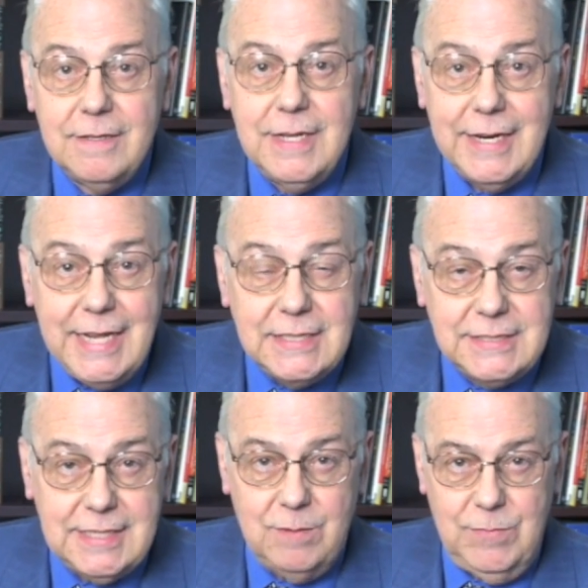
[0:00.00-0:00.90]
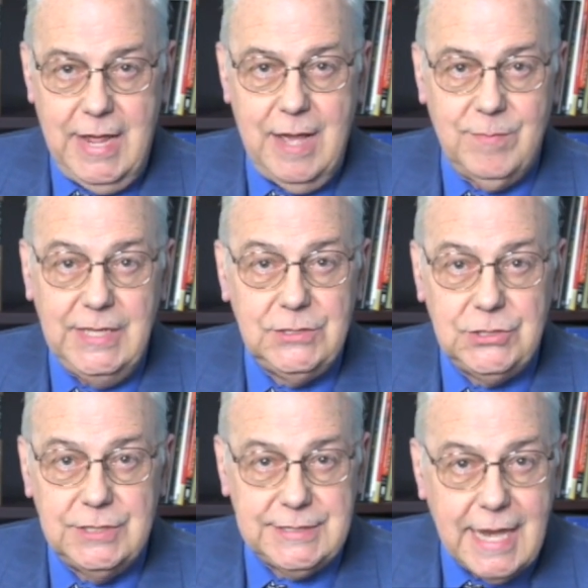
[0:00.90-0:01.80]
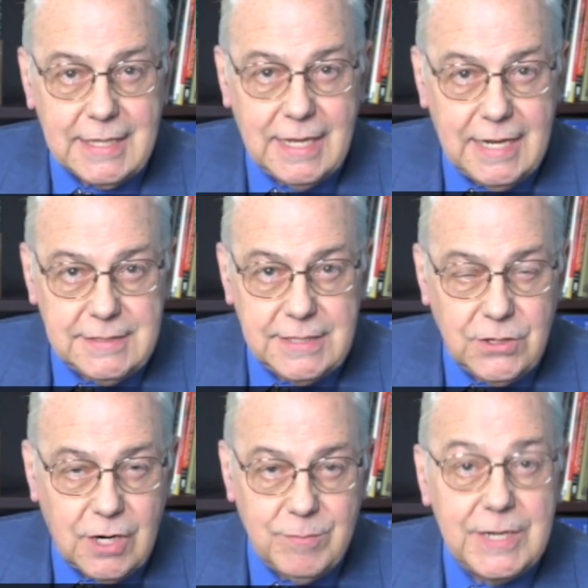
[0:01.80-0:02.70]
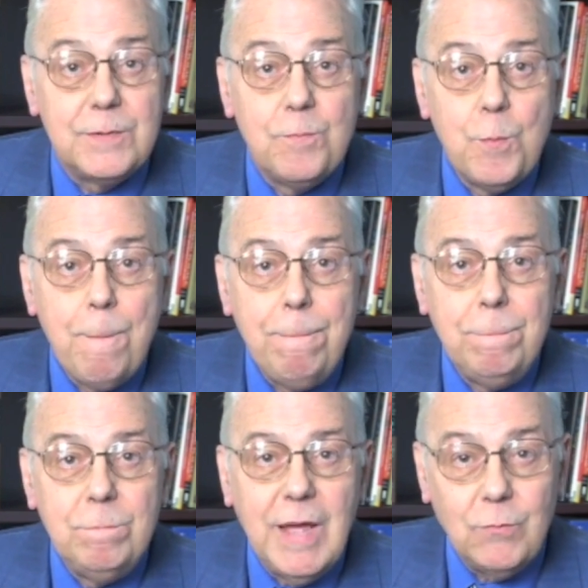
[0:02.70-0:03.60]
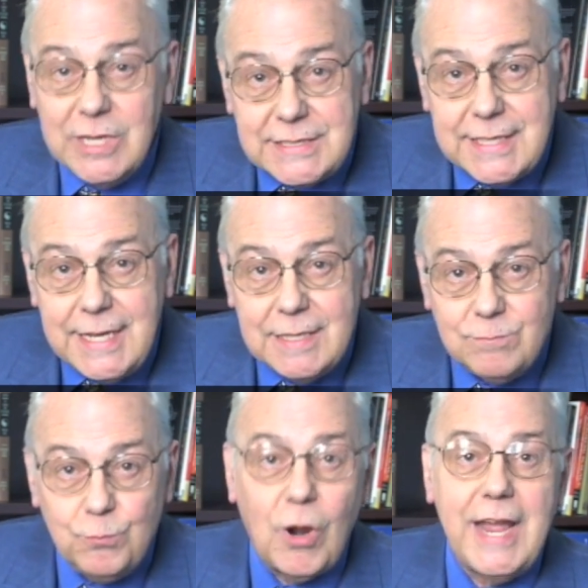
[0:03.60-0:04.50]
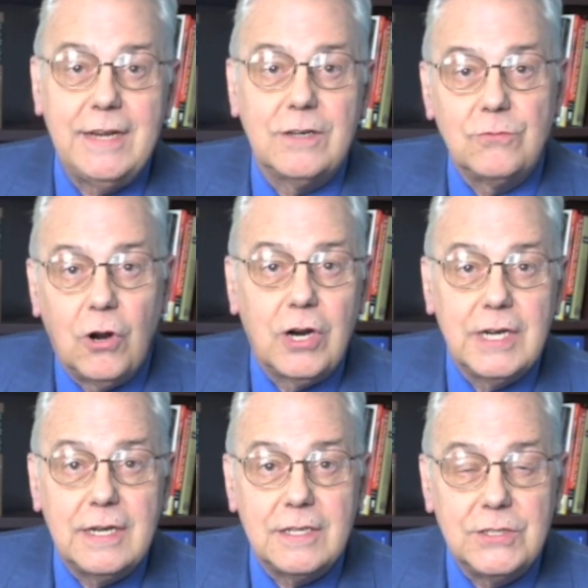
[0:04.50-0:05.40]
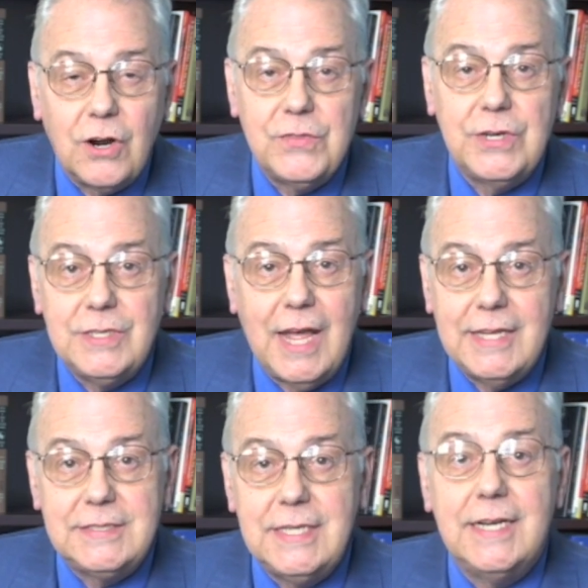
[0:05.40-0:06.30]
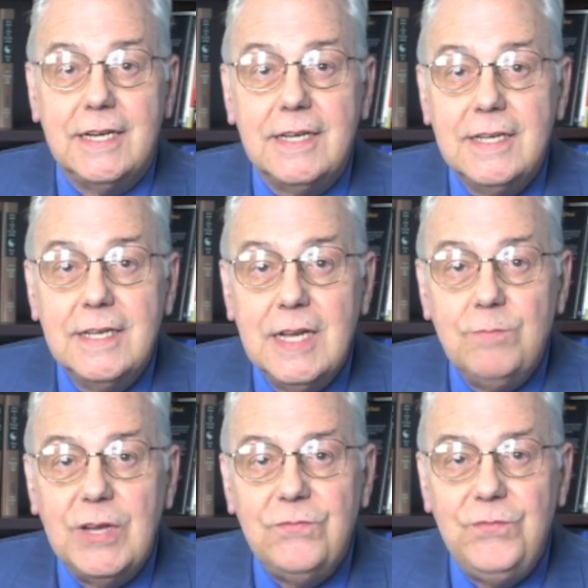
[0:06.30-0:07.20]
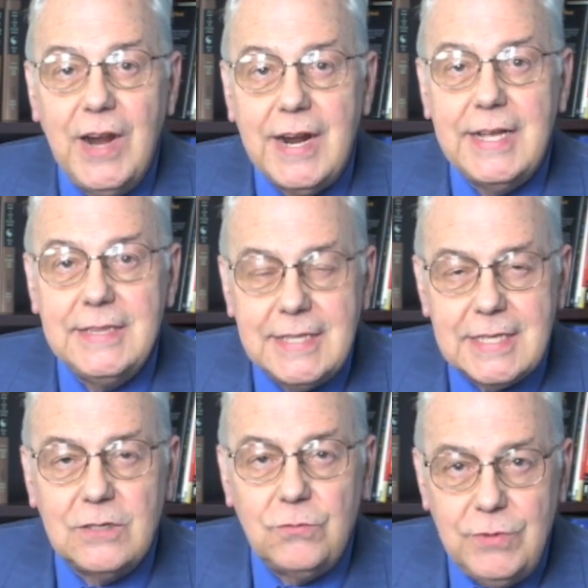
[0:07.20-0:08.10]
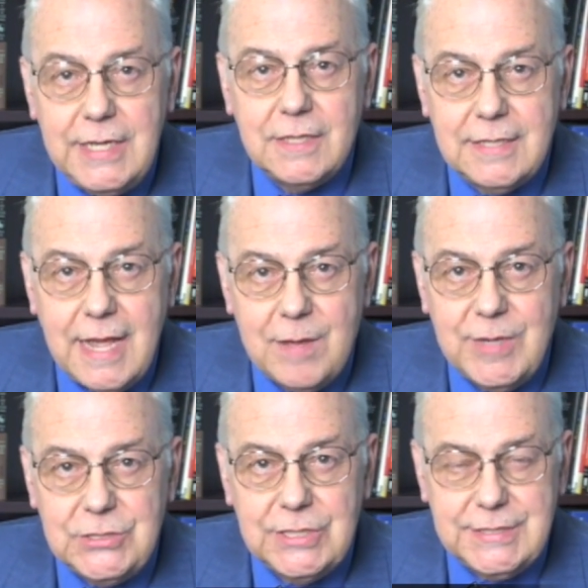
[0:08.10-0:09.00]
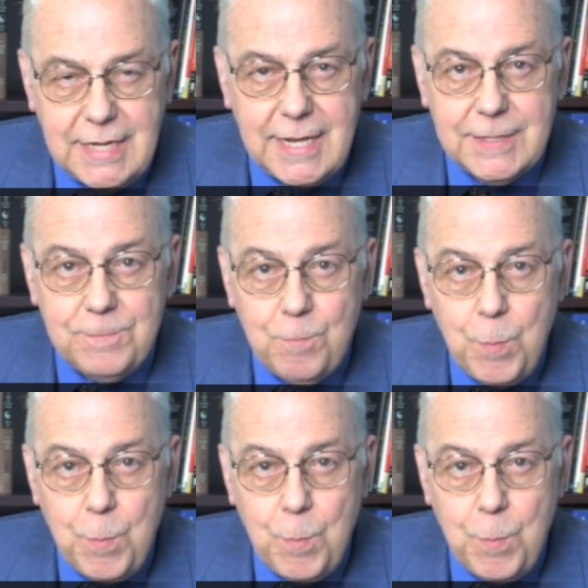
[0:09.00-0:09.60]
there is some damage to satellites in orbit. And we see bright aurora or northern lights here, but very little real damage is done.